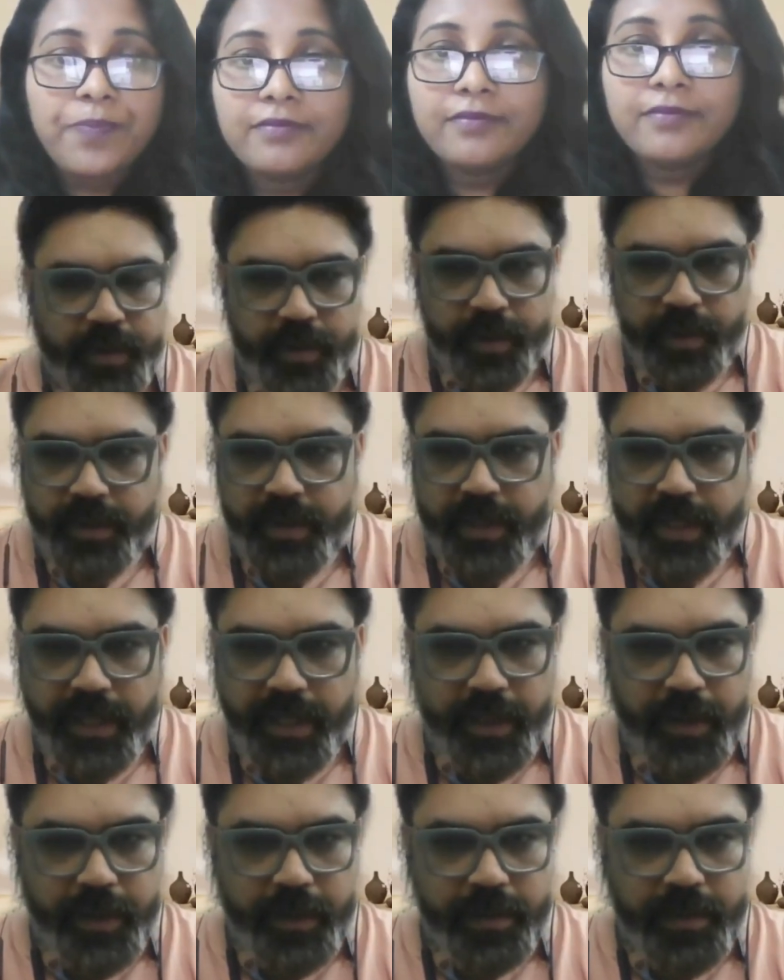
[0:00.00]
So
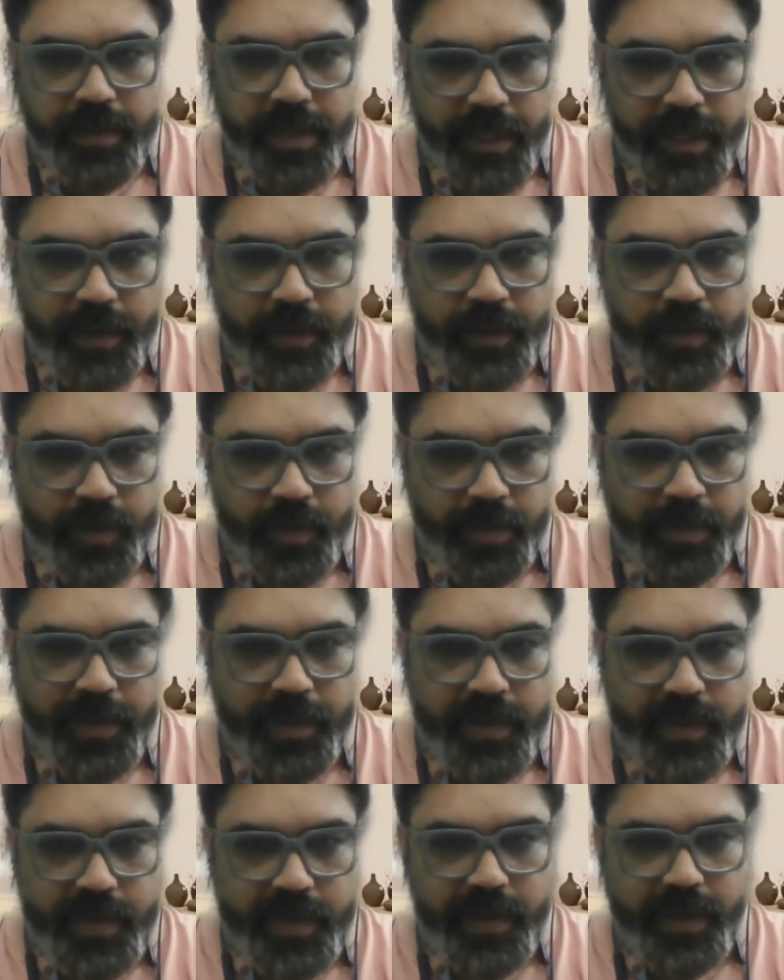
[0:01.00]
thank you so
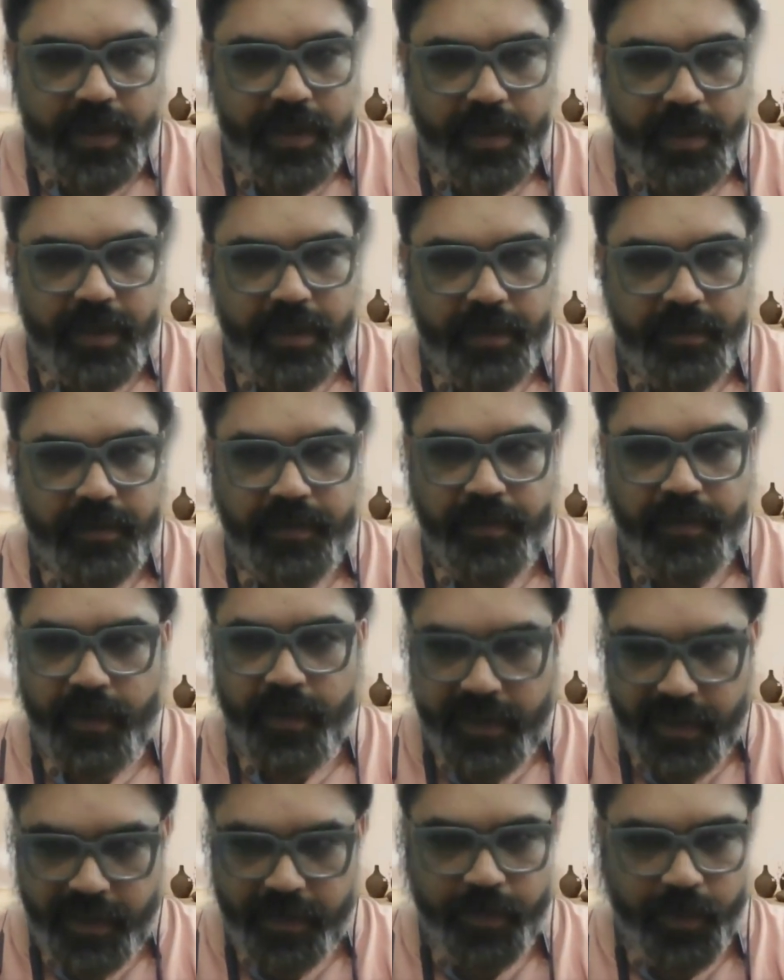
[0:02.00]
much for
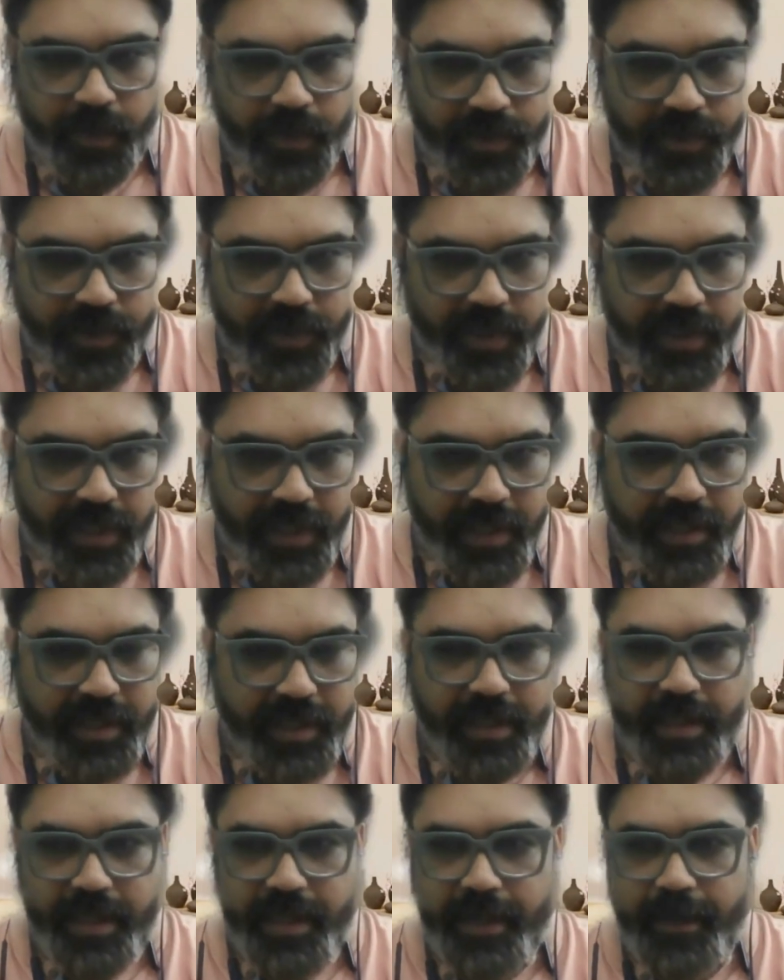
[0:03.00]
the opportunity,
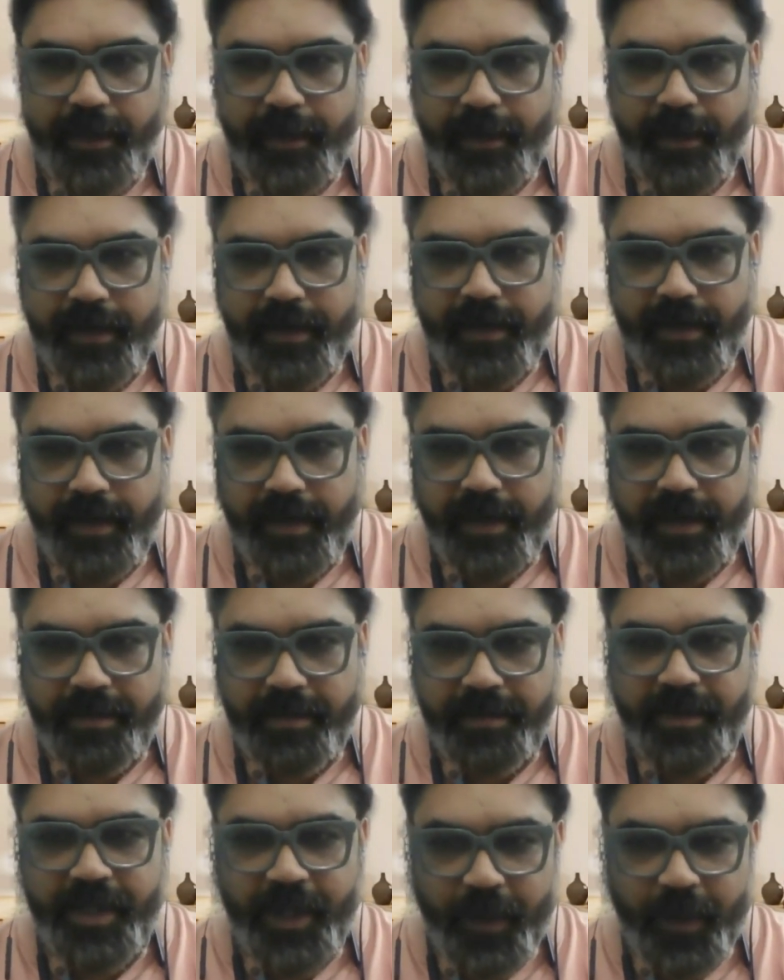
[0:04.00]
and
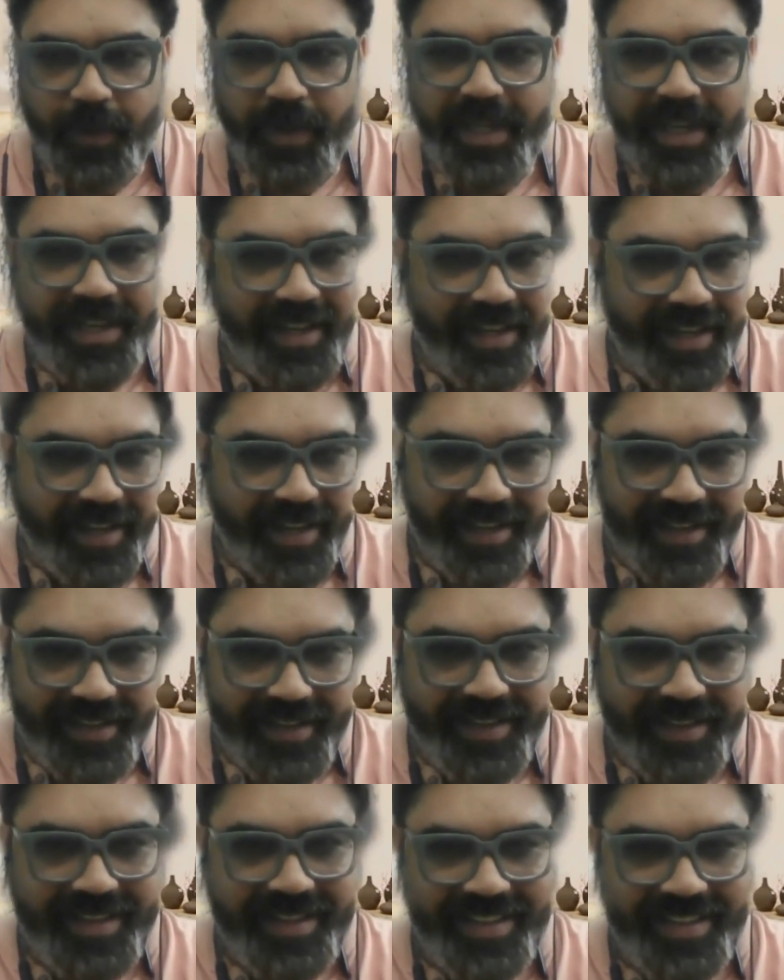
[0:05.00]
I'm equally
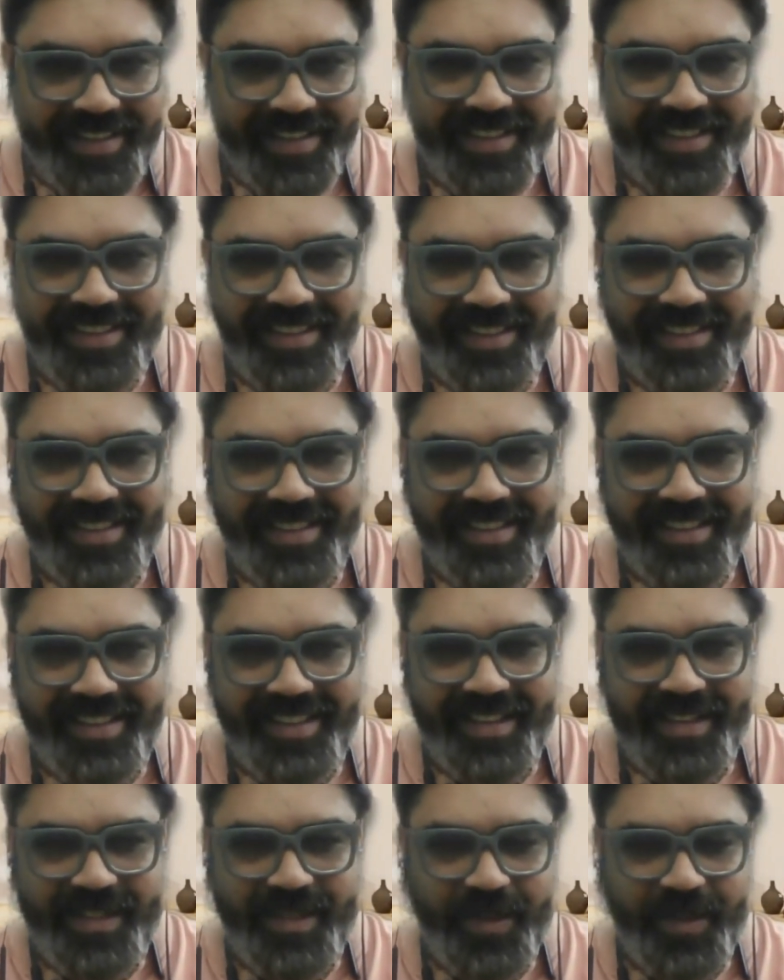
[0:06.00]
delighted
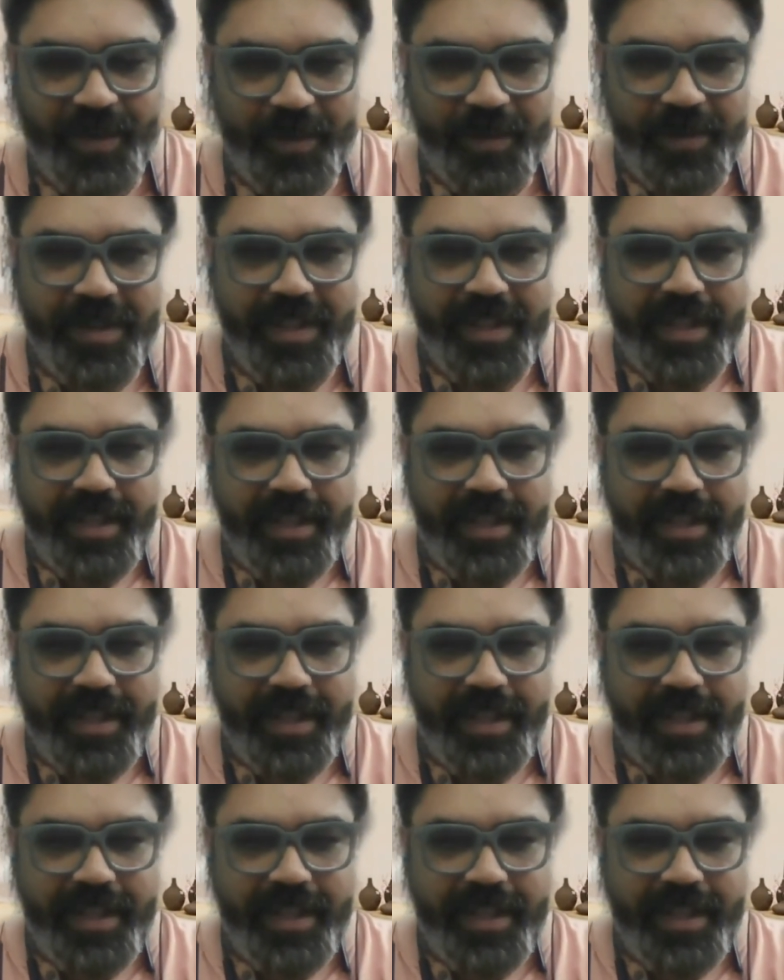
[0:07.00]
as you.